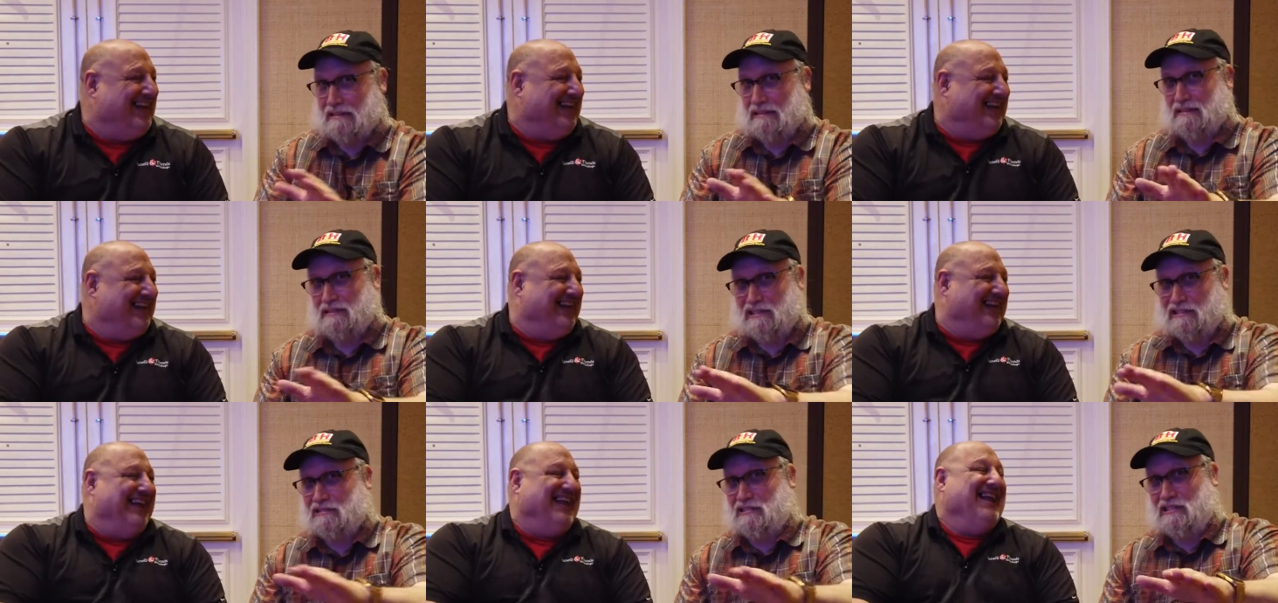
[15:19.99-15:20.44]
Speaker 1: take,
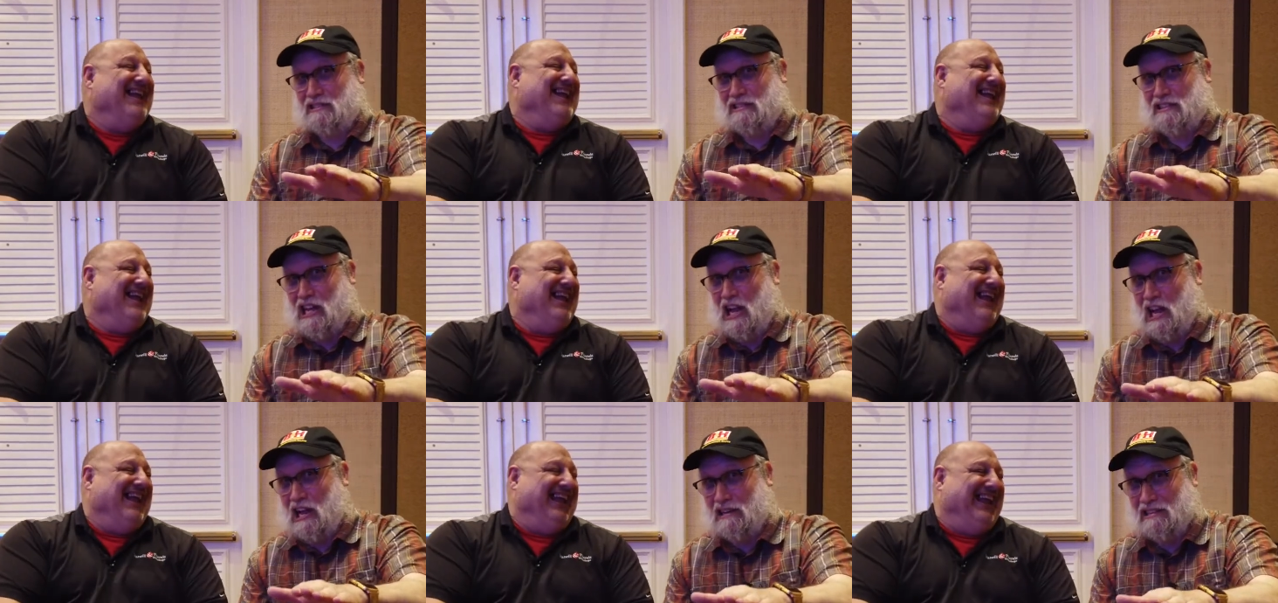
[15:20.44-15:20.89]

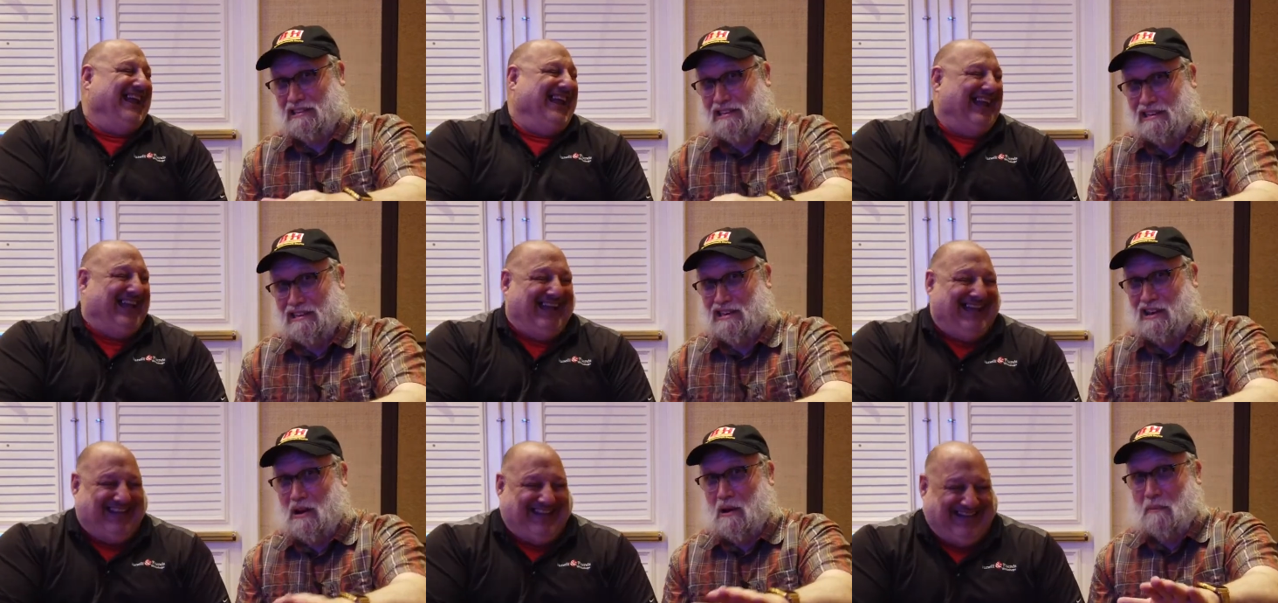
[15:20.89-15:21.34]

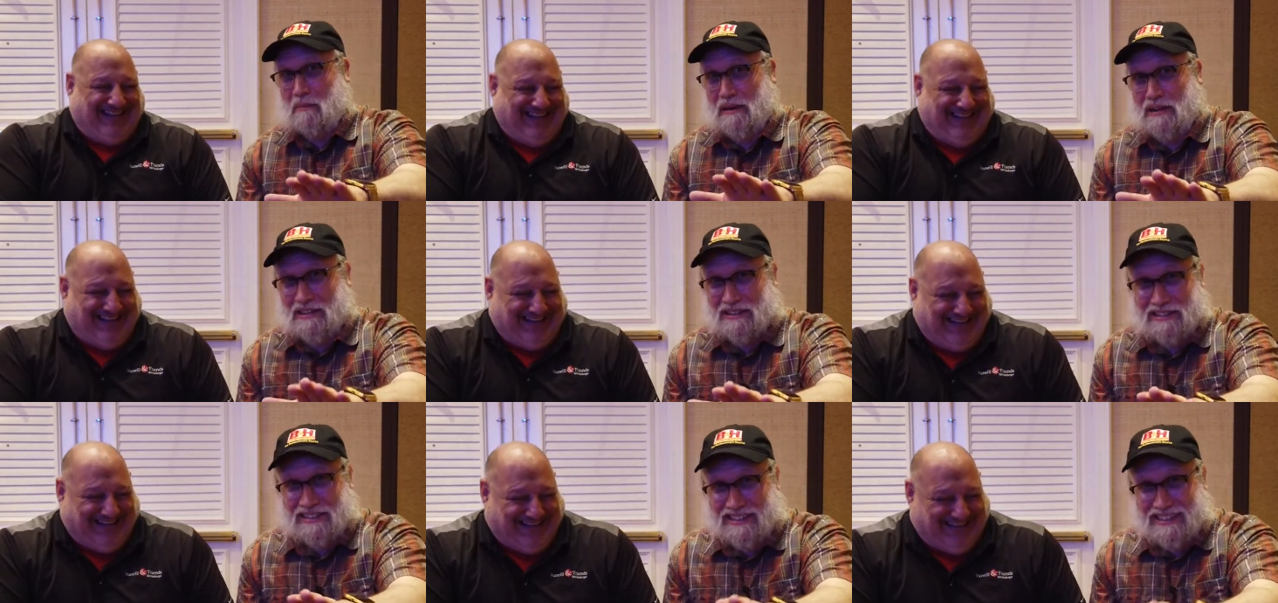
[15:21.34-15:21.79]
cut. No,
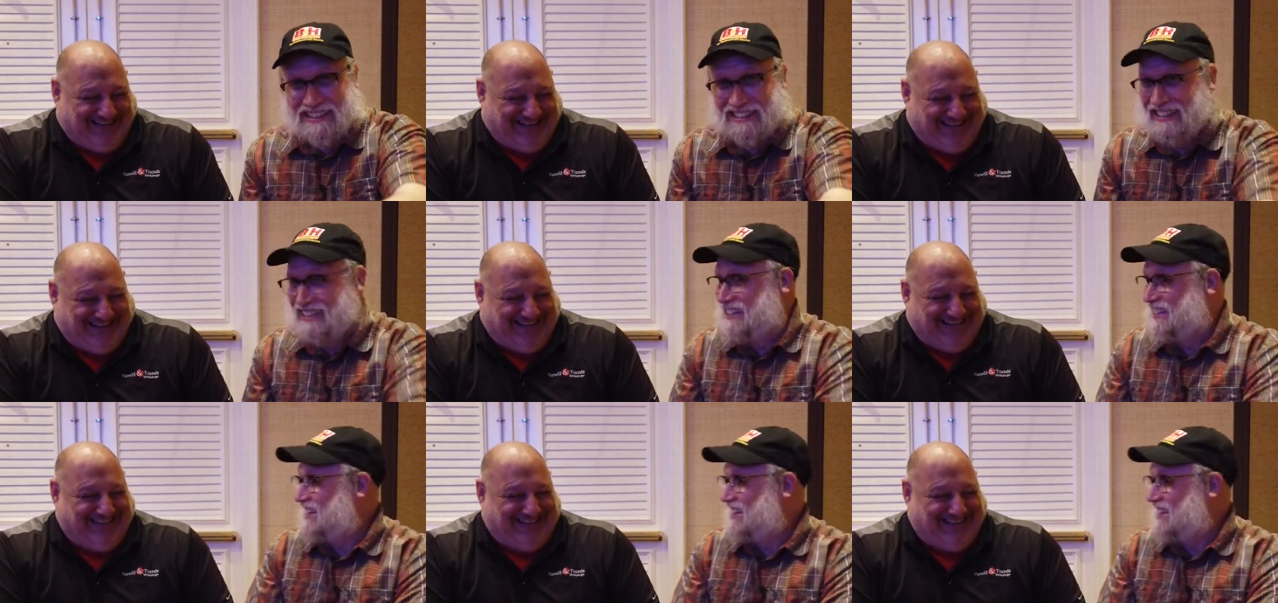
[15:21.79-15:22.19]
Peter,